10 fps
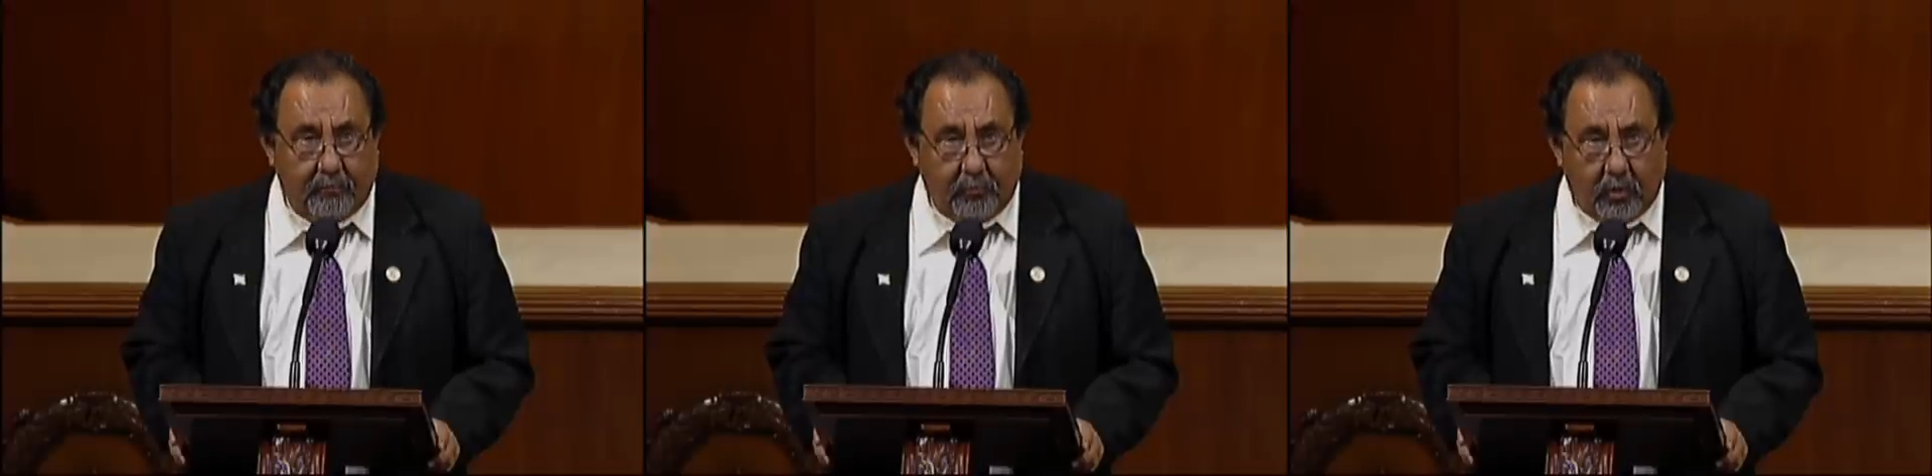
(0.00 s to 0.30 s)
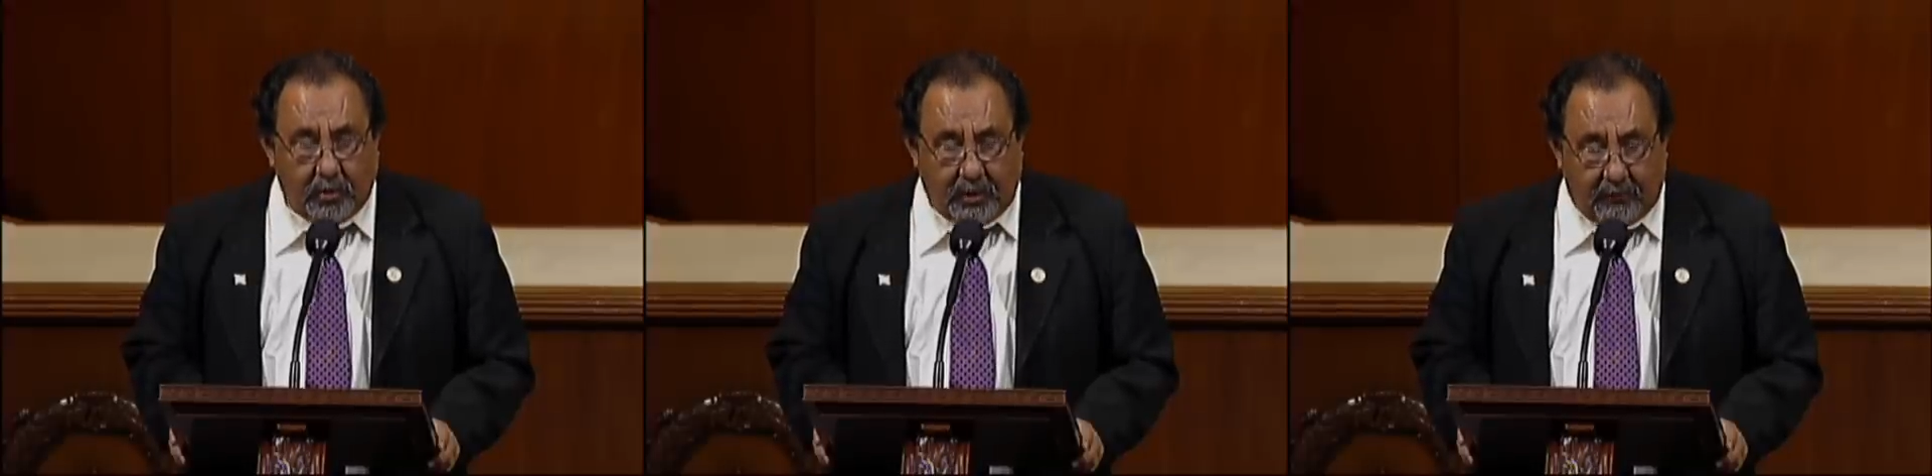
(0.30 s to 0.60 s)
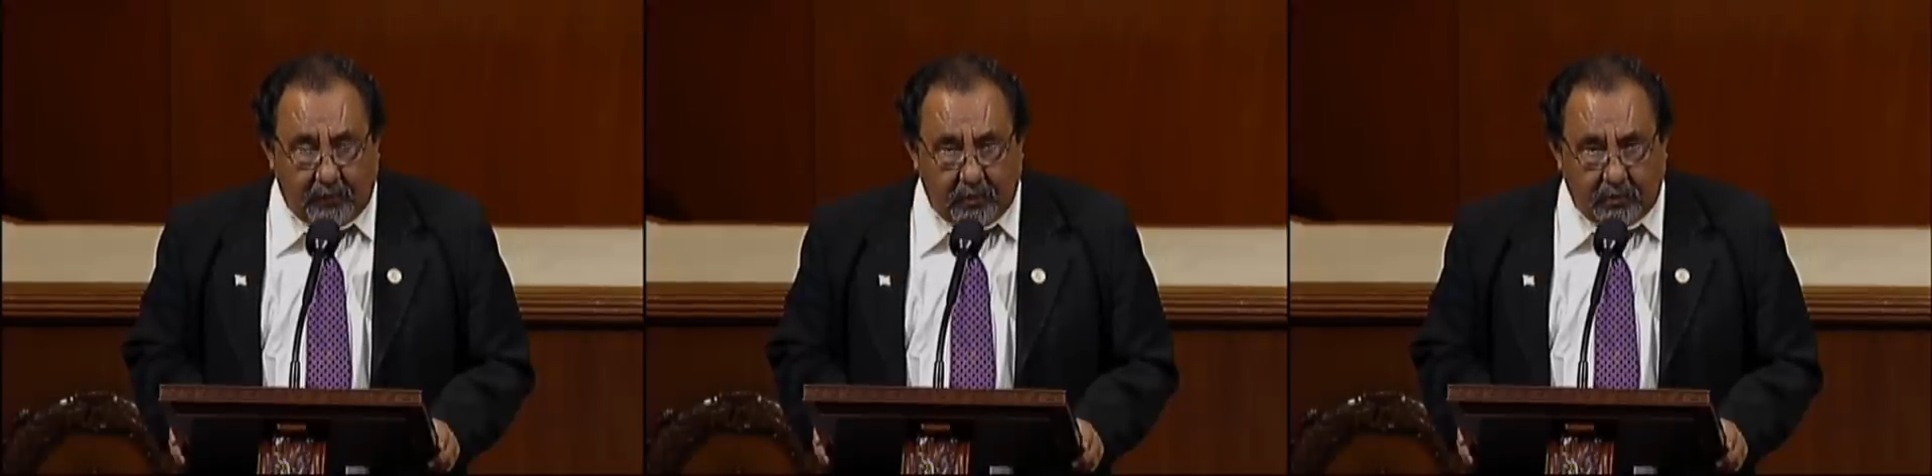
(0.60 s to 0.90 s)
more
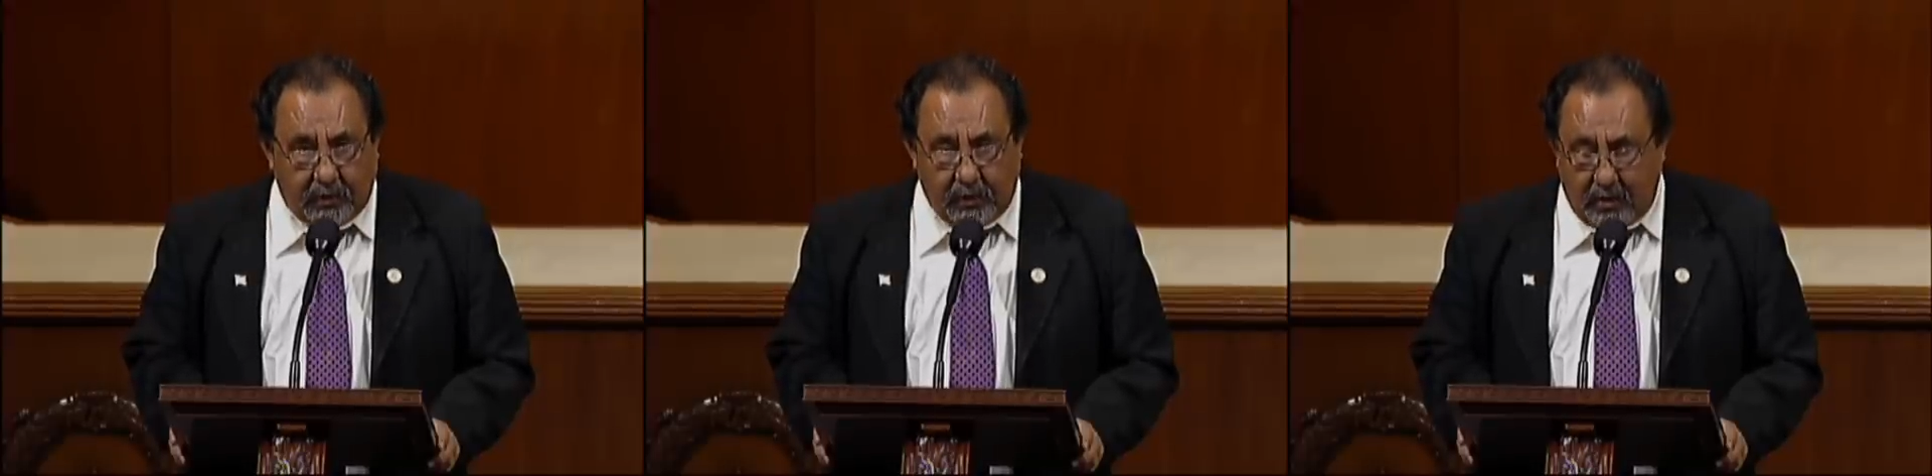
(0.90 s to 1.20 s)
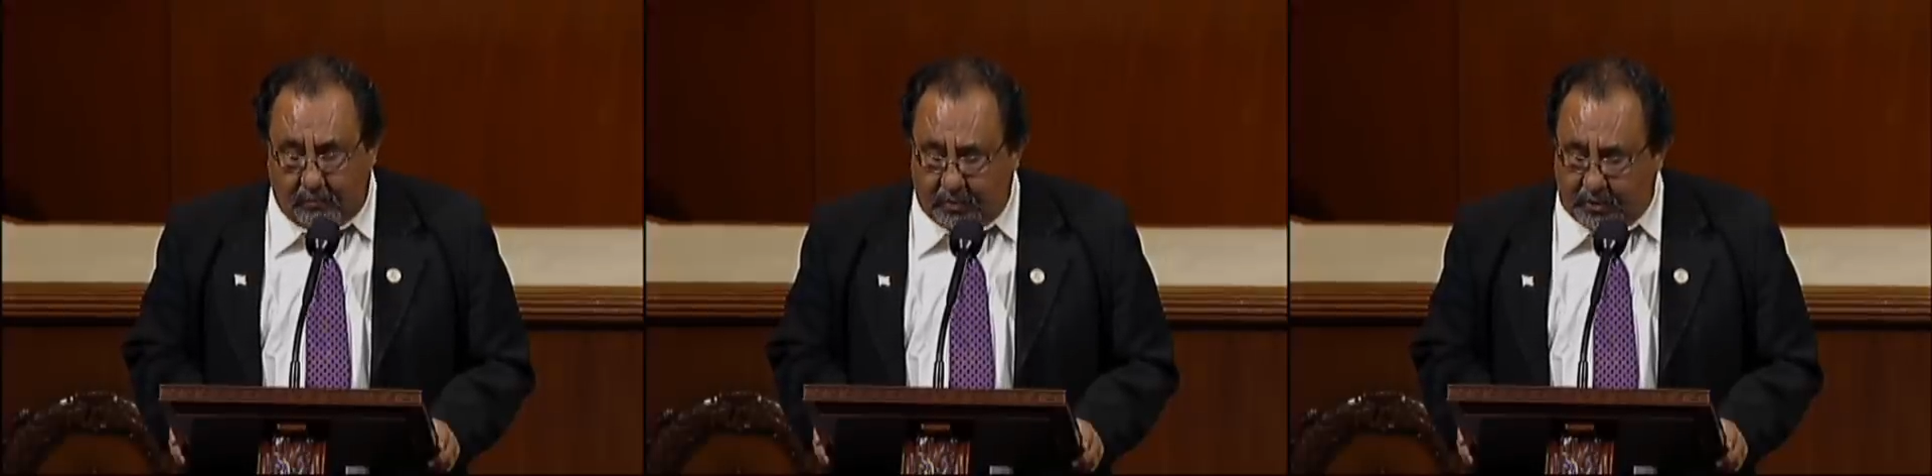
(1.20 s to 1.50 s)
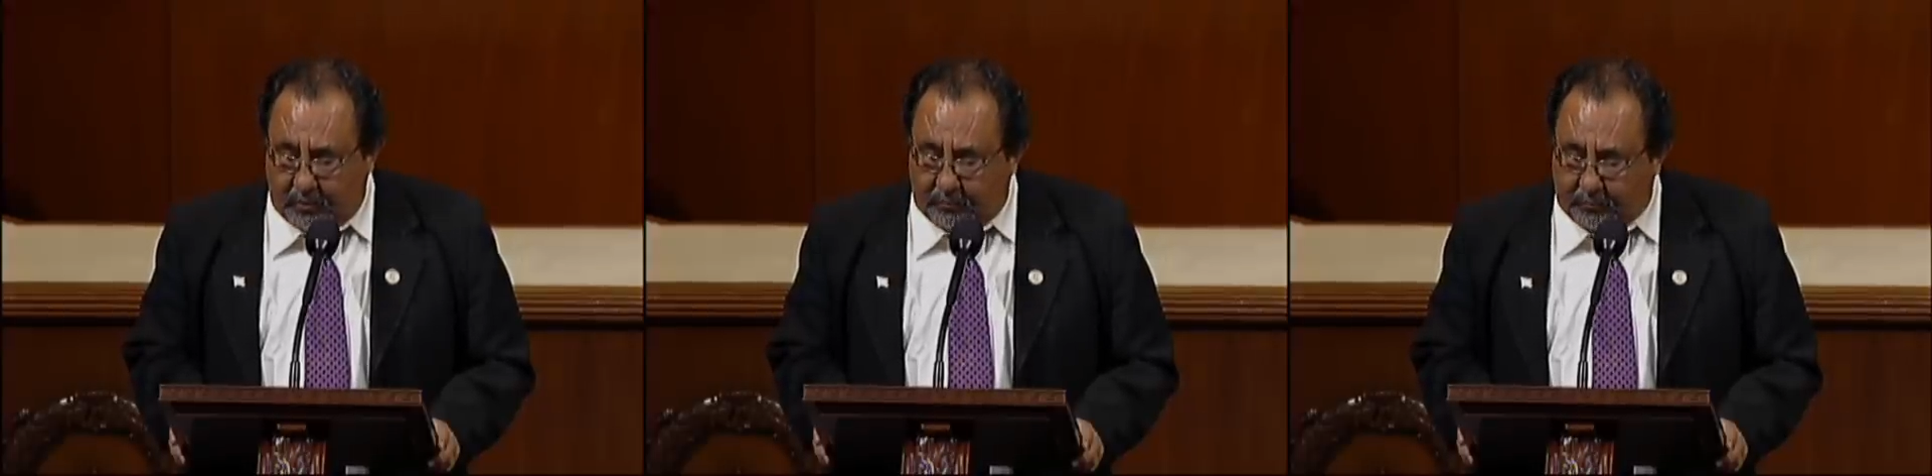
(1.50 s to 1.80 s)
difficult and
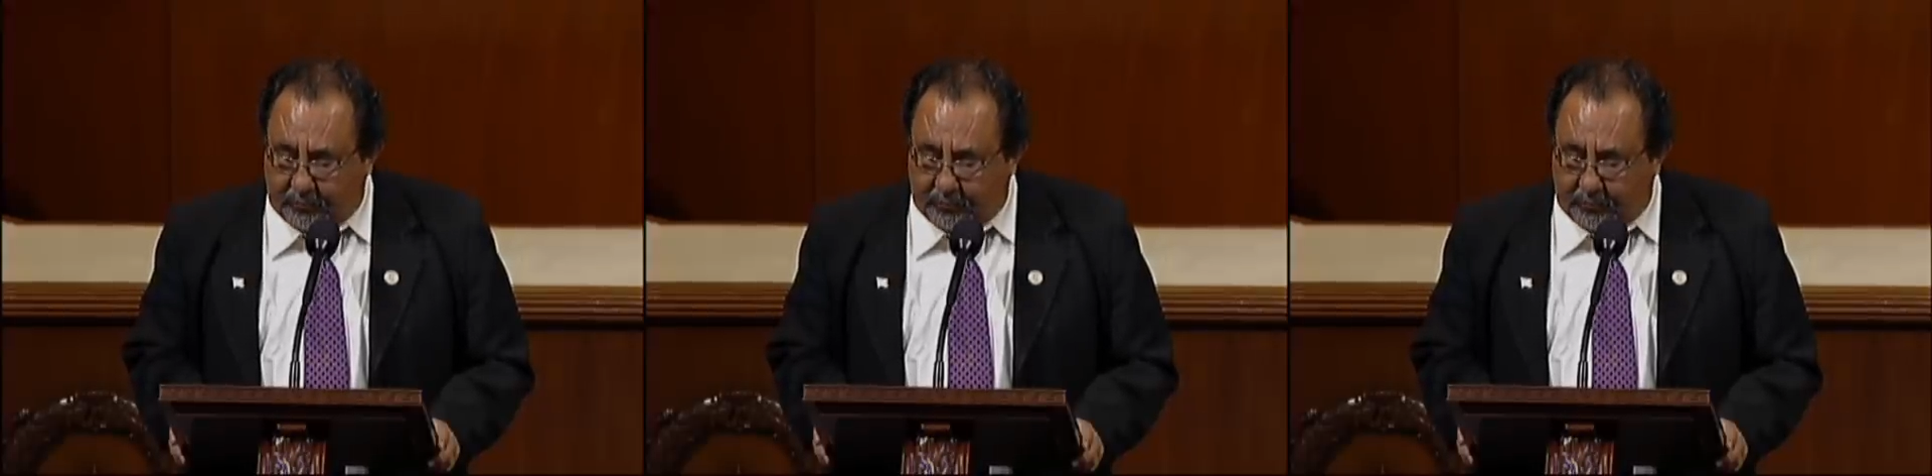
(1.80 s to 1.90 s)
cumbersome,